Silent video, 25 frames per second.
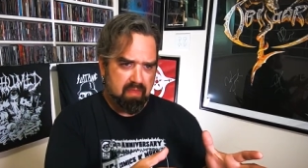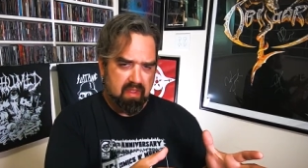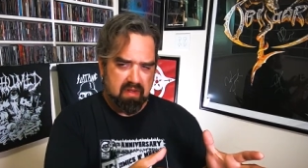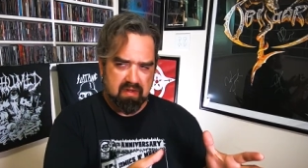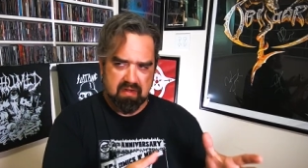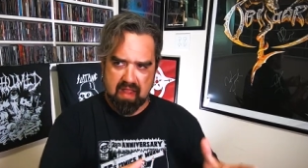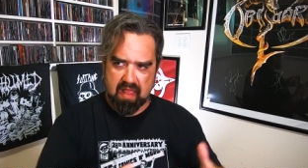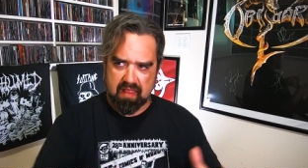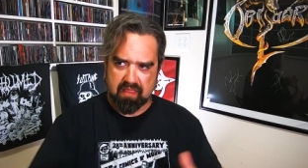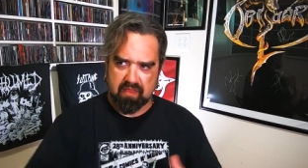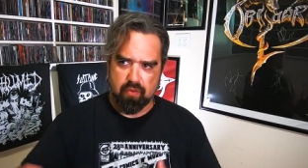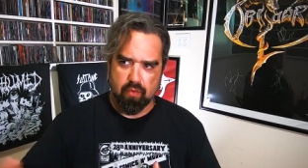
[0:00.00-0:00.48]

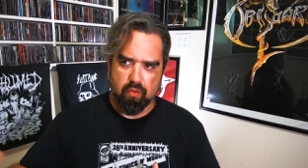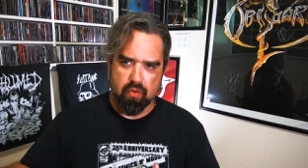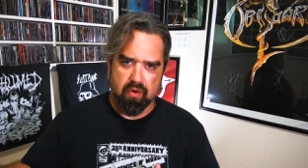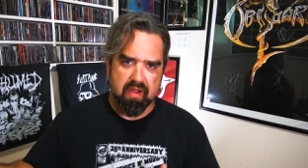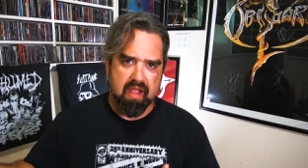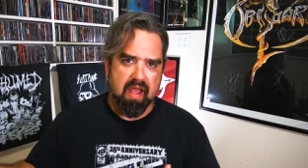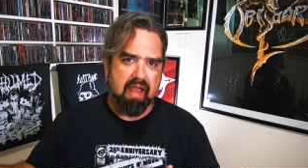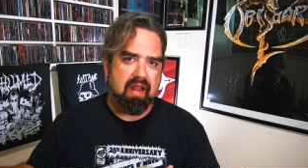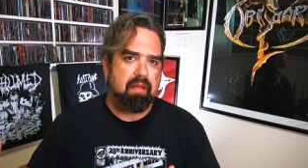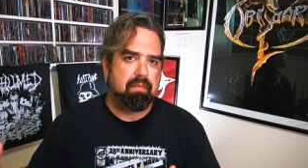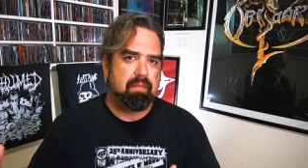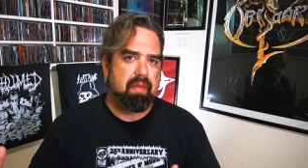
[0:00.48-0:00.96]
deathcore
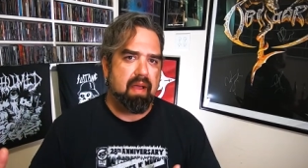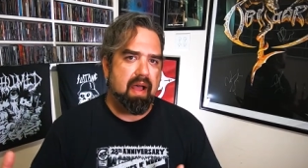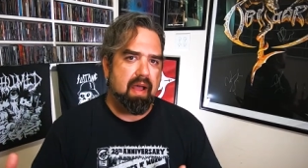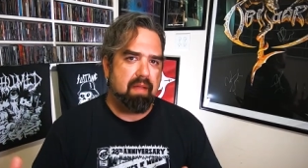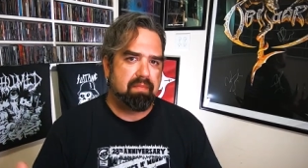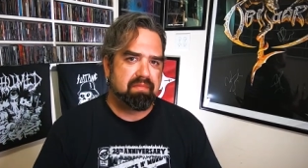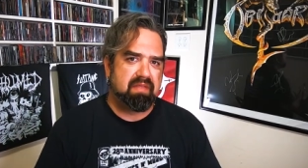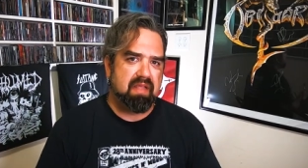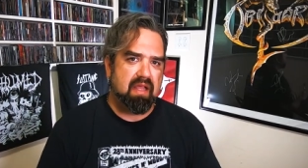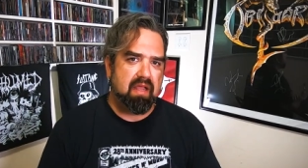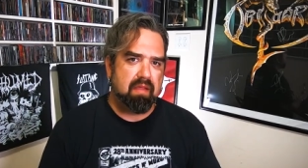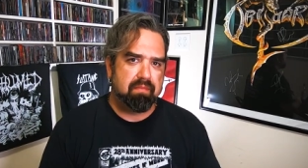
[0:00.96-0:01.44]
kind of
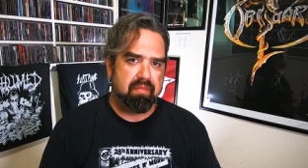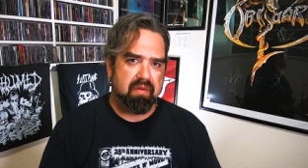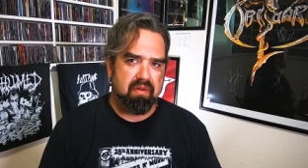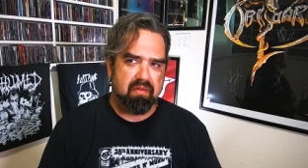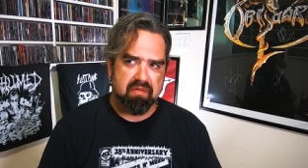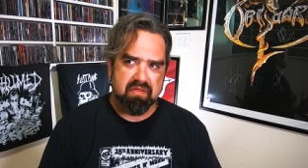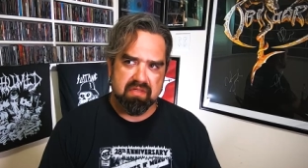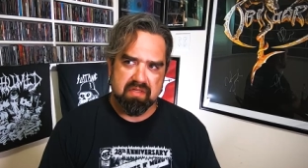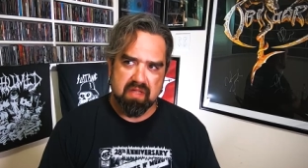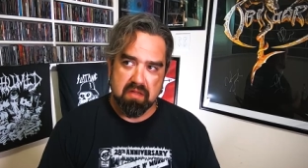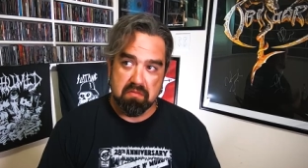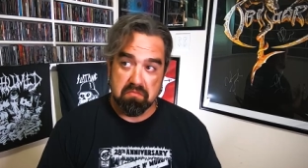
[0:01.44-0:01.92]
popped up, and I
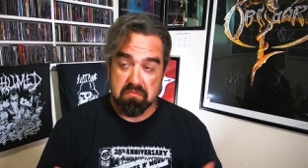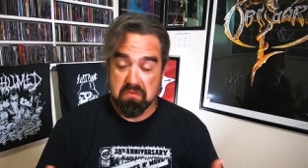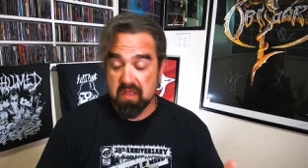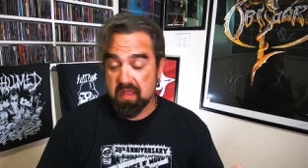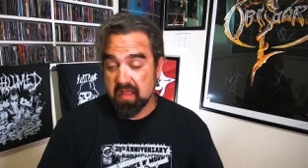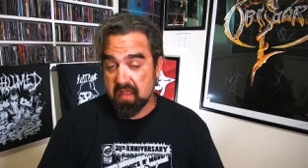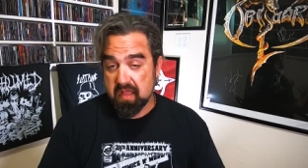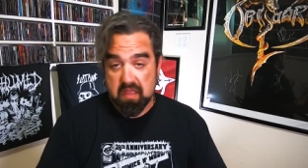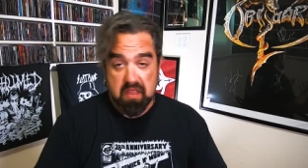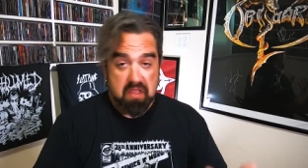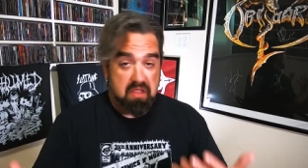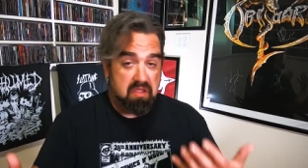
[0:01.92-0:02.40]
was like,
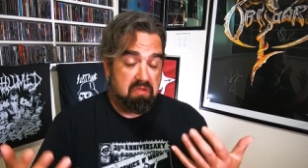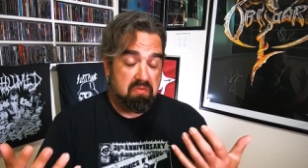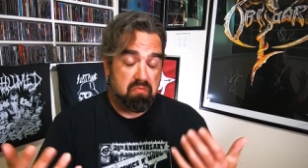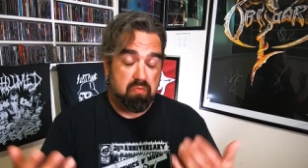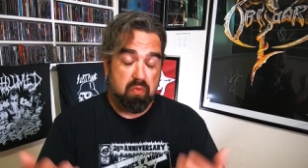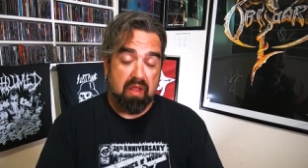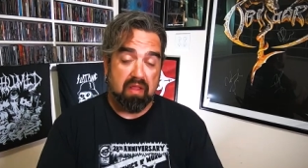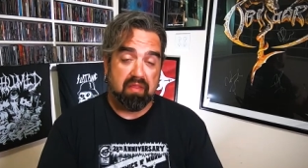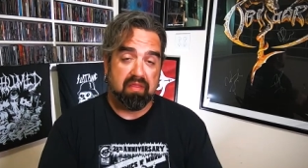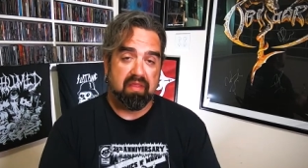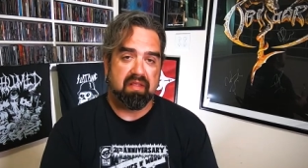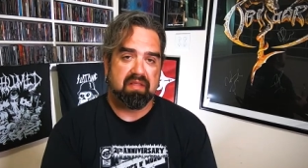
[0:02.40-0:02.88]

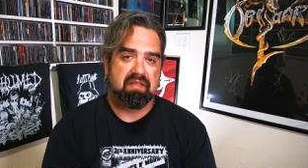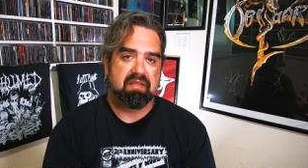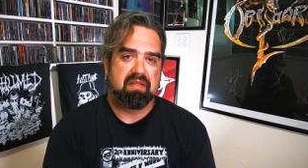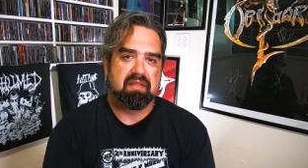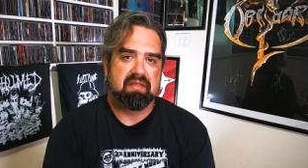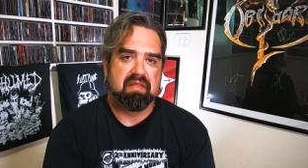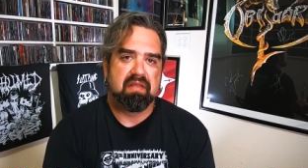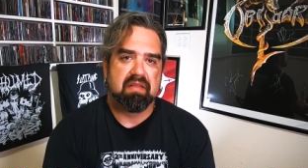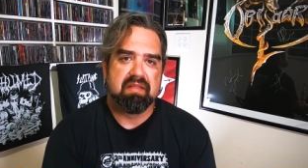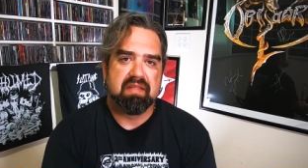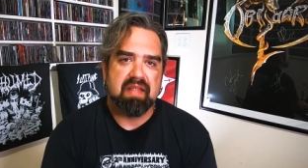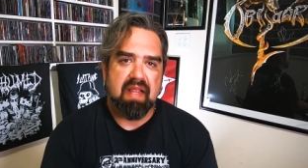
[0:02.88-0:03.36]
well, this
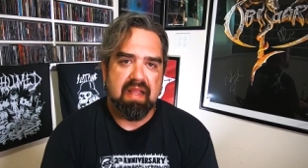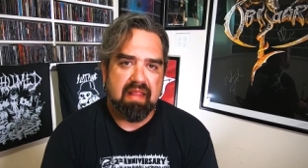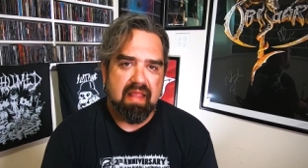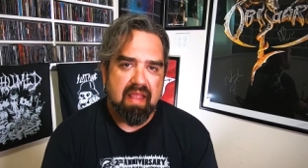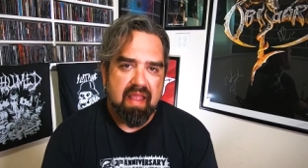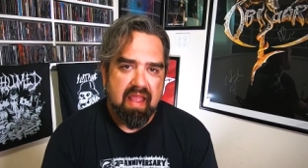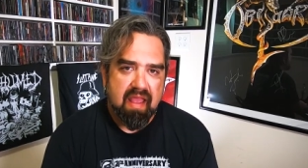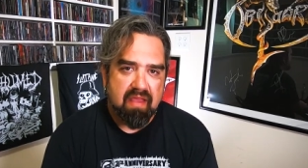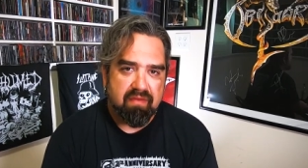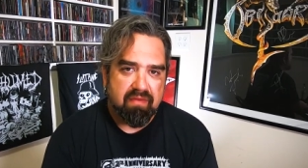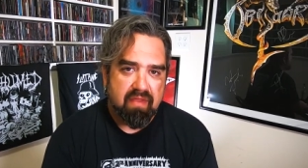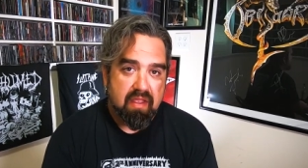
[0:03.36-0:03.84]
is
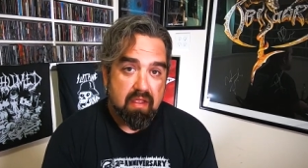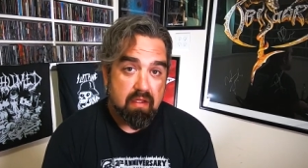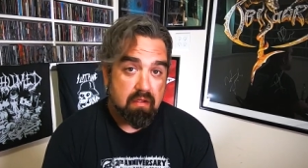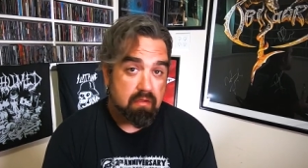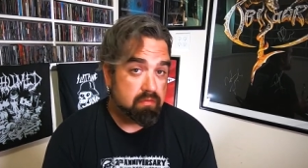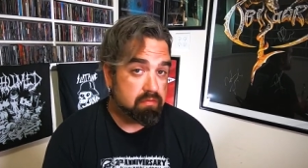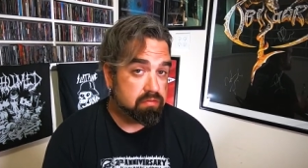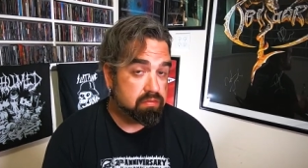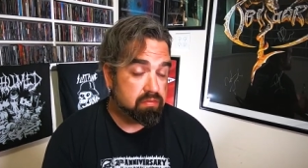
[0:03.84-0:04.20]
insanely heavy.